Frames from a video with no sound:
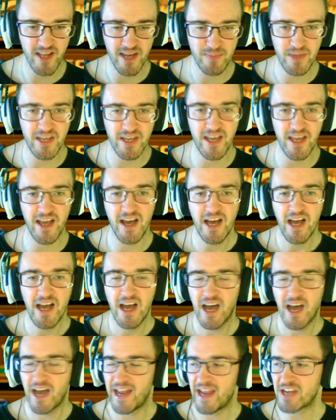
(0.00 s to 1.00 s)
but yeah,
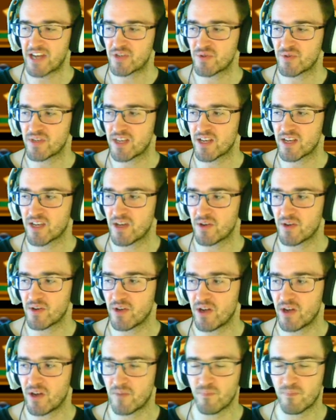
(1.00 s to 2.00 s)
I actually did go
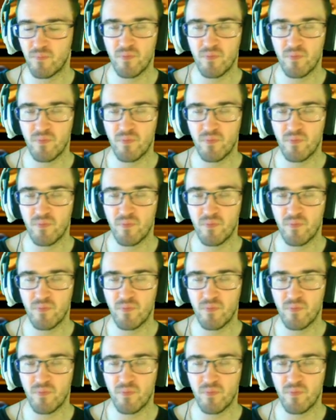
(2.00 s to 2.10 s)
to